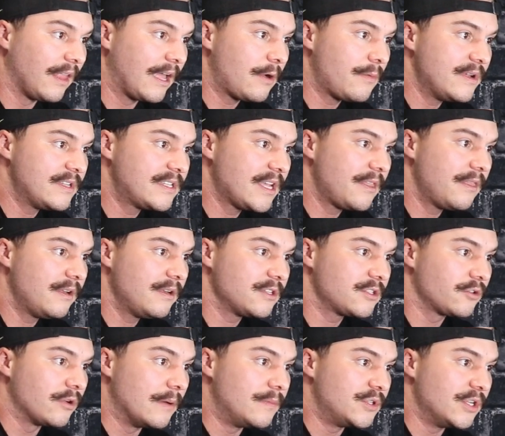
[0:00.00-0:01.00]
Like we said in the
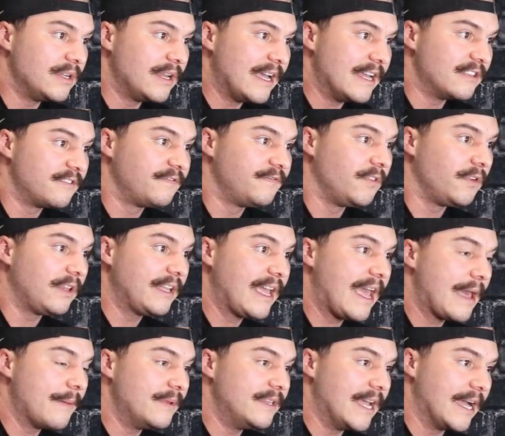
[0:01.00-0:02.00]
description, it's
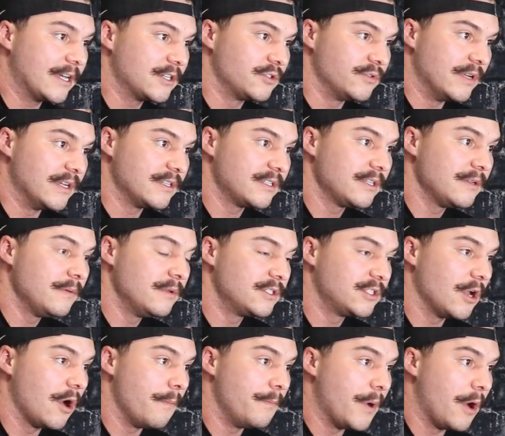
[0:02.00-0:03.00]
fully ambidextrous,
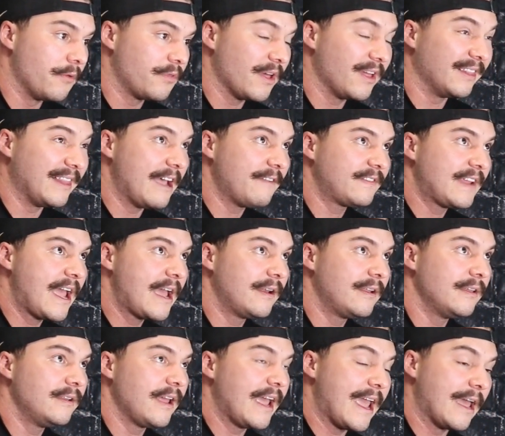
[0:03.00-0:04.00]
so both
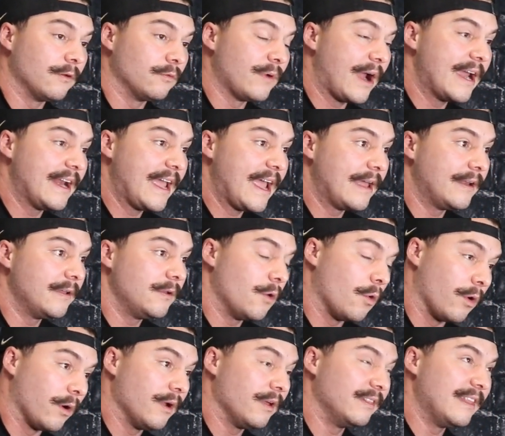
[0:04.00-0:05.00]
left-handed and right-handed,
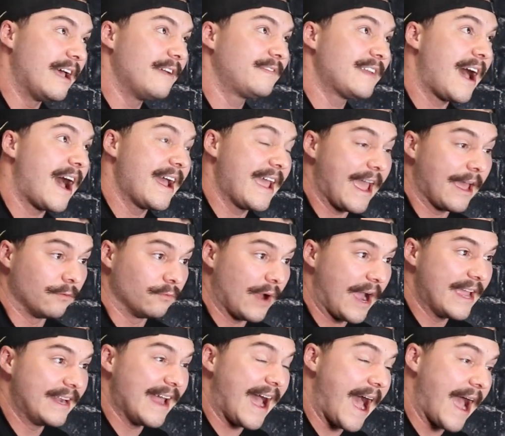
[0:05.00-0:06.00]
or left eye and
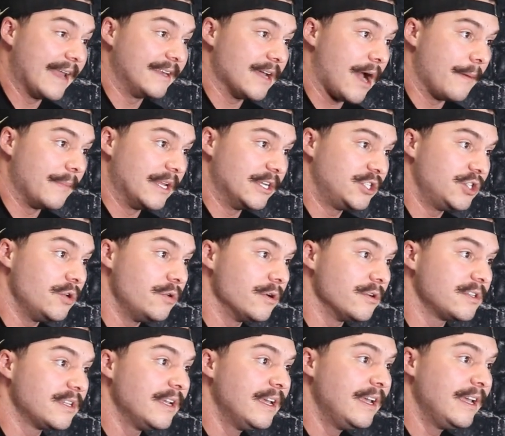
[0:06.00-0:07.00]
right eye dominant
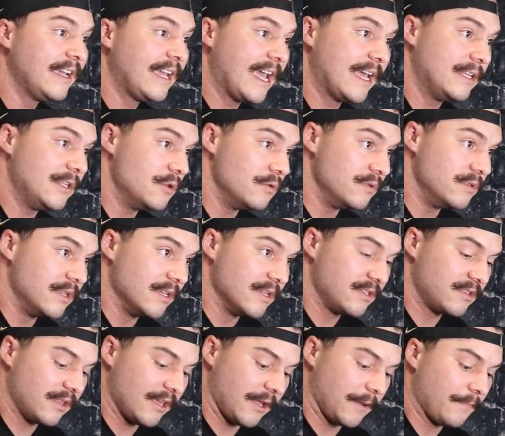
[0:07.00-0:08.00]
shooters can use
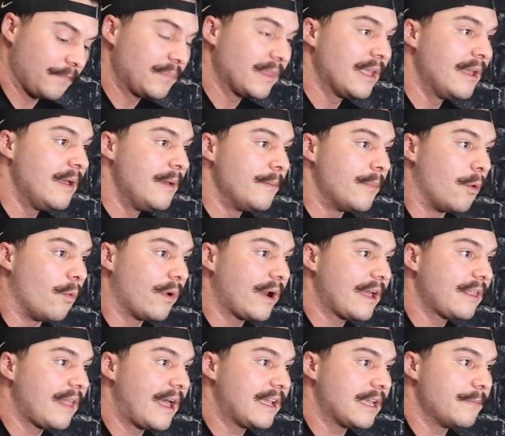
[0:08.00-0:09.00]
this thing. But what
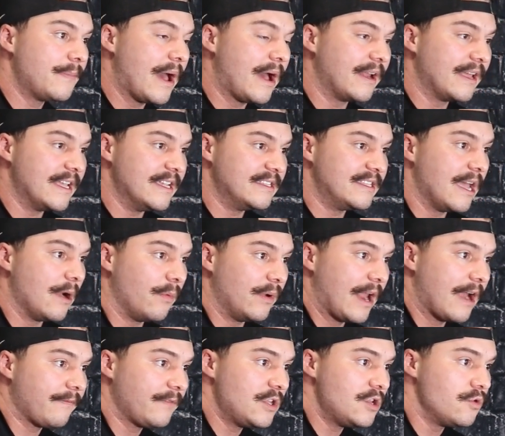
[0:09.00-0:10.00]
I like about it is that
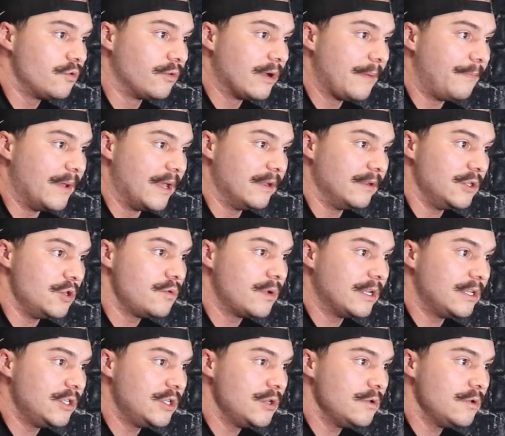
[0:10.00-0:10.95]
whenever you grip it, you can